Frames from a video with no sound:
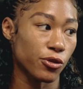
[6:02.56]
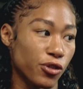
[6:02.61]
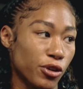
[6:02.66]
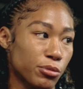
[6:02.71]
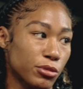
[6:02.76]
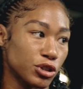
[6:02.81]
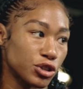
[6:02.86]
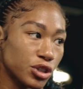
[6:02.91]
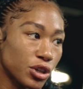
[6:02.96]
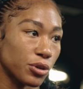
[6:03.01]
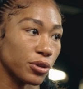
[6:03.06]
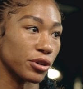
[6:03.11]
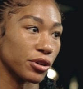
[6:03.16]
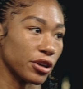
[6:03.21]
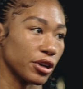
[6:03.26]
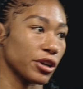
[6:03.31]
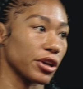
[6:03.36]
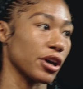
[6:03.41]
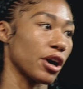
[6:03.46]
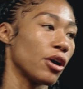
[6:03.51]
from your shoulder.
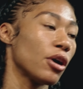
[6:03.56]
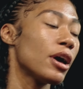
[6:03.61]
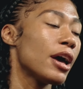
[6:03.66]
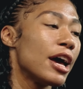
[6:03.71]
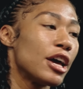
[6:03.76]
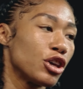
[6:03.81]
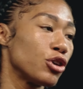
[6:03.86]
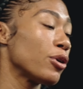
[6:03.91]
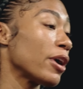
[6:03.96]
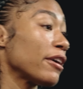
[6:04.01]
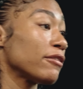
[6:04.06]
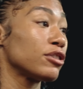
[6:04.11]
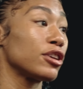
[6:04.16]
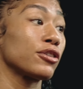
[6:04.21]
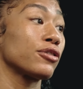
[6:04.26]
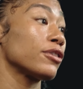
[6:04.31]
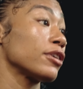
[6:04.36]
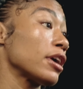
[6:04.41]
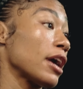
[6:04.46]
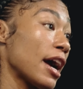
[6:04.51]
There you go. You have
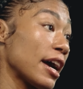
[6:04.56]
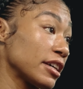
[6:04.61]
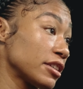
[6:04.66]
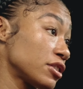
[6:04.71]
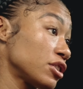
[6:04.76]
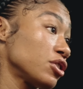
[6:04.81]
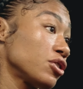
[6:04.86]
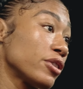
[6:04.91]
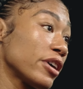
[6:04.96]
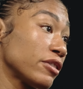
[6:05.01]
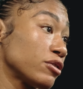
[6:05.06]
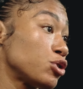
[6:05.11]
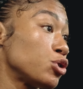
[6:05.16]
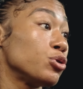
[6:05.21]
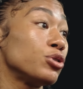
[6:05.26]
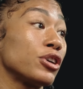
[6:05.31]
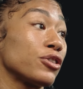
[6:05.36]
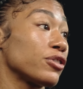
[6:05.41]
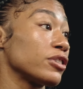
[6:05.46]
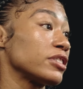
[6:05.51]
different. I see you have two
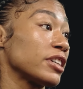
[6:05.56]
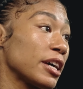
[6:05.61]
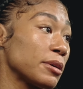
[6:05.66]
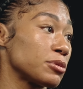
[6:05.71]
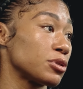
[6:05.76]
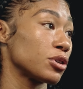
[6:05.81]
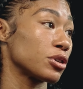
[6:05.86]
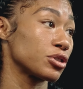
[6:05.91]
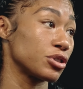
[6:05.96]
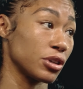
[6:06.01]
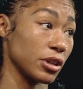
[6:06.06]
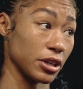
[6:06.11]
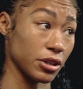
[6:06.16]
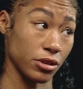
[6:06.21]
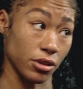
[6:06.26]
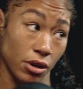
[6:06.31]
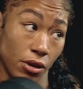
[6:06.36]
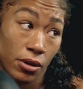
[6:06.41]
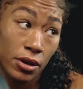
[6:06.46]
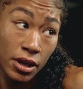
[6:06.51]
different types of hooks. You like
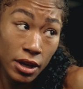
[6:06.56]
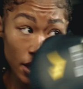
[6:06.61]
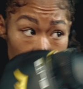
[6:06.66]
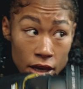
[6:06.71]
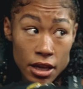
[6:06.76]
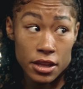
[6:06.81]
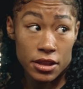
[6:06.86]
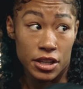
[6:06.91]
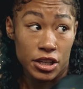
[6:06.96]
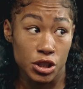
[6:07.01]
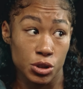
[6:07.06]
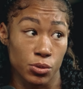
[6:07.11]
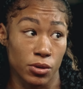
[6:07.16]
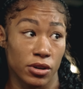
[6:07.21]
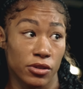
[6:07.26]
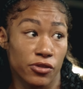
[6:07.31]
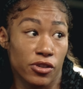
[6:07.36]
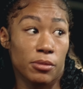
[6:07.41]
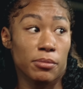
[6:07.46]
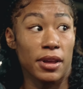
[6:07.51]
the, this
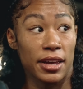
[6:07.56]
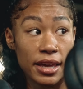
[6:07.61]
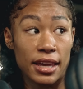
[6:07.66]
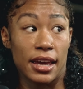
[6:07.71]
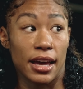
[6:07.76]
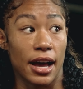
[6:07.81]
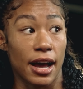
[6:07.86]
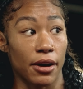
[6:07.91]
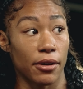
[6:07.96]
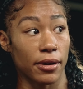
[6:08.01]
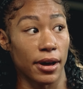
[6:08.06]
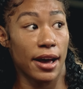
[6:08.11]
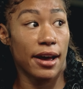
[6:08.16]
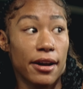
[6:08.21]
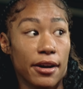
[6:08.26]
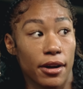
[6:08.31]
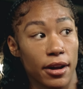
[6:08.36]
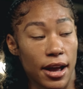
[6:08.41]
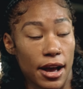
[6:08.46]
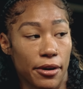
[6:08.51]
one from like out
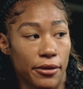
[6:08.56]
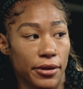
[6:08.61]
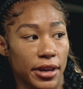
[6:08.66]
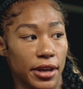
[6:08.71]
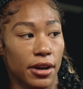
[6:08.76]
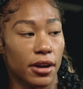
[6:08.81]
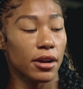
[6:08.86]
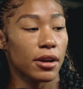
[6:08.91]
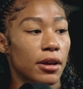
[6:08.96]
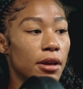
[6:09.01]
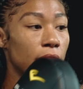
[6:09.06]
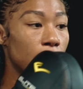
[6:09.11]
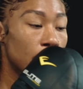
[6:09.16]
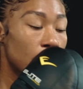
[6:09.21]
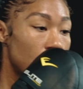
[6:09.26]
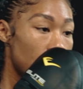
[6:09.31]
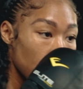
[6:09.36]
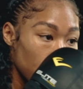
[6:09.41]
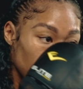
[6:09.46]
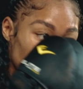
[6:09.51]
here, out here,
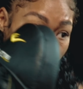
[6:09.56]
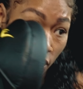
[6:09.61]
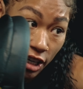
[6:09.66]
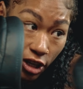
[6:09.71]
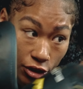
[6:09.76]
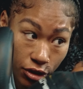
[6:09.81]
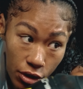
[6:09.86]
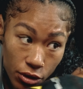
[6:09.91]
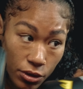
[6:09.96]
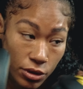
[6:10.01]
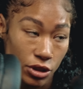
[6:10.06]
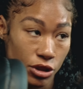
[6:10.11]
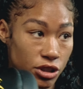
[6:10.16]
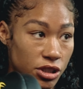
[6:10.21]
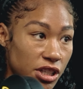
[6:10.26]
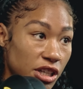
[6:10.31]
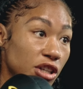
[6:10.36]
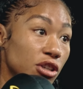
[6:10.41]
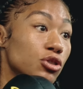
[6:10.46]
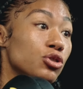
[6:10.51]
but try to throw.
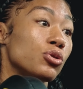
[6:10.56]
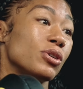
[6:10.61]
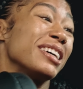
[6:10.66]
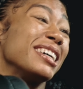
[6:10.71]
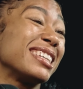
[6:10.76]
See, do an